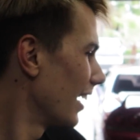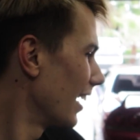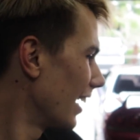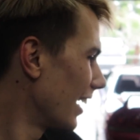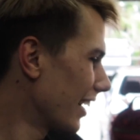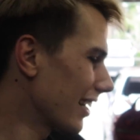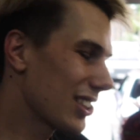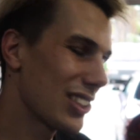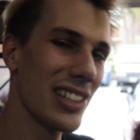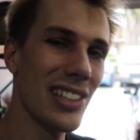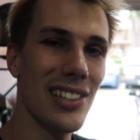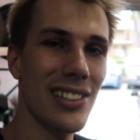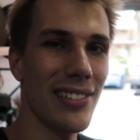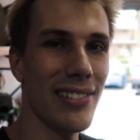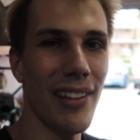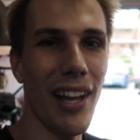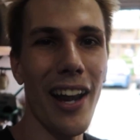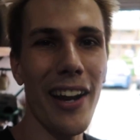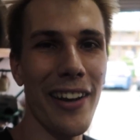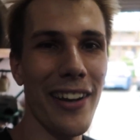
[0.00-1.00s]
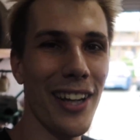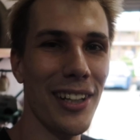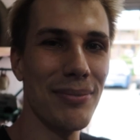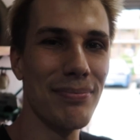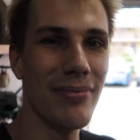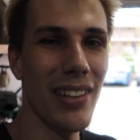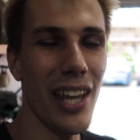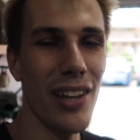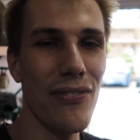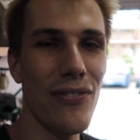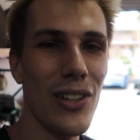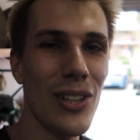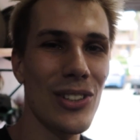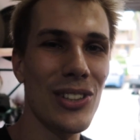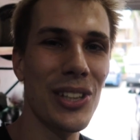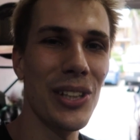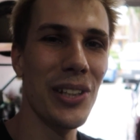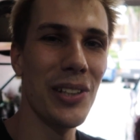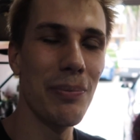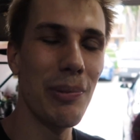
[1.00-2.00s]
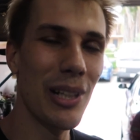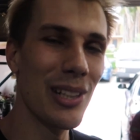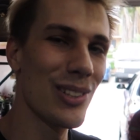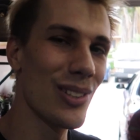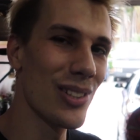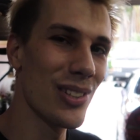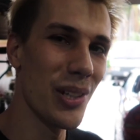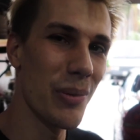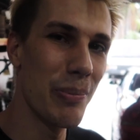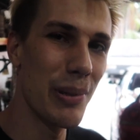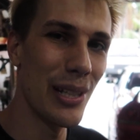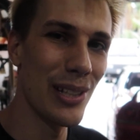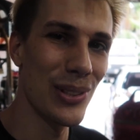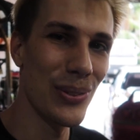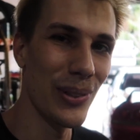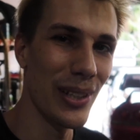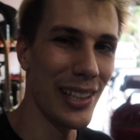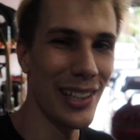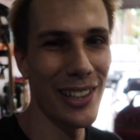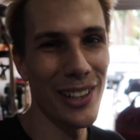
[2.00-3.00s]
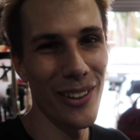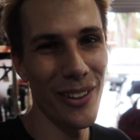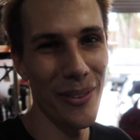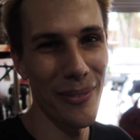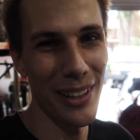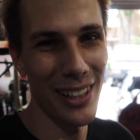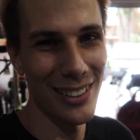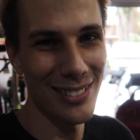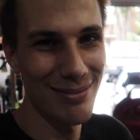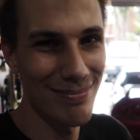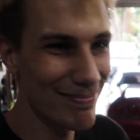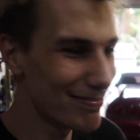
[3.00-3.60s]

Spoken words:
And it's just, I don't know, it feels good, but it's also bittersweet, you know what I mean?